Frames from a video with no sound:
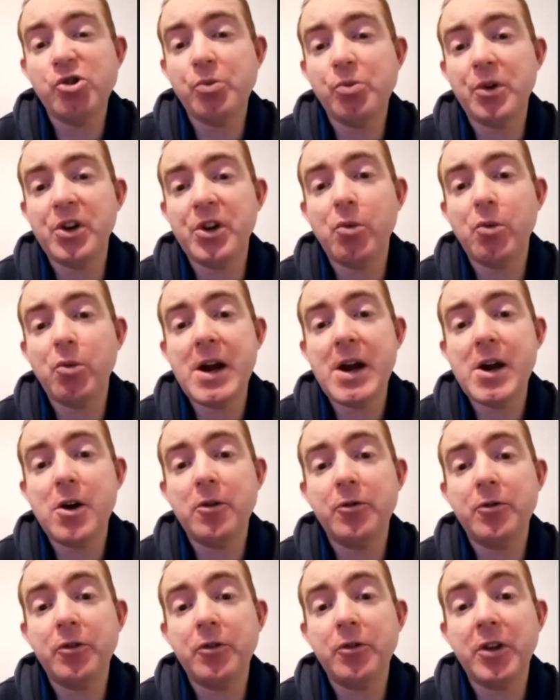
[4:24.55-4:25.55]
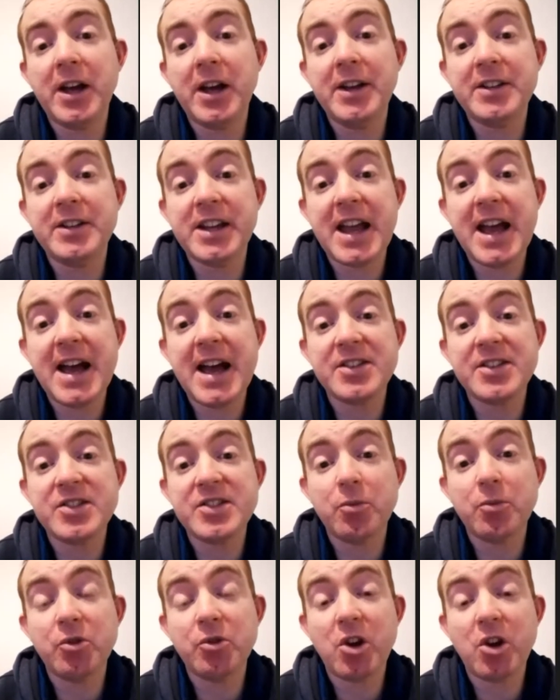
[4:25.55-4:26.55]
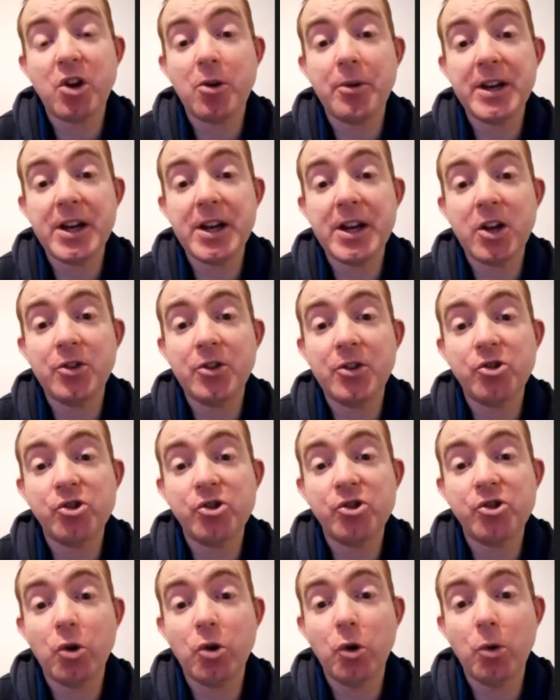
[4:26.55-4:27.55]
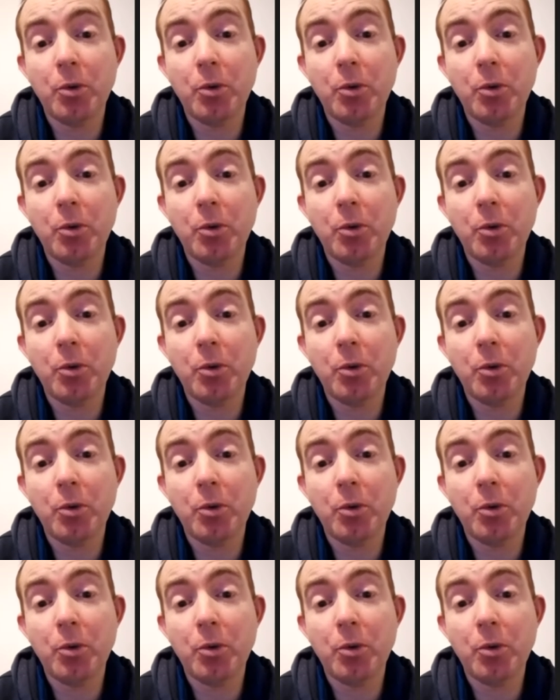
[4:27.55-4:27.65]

Were you aware of the the cast that was already on the show?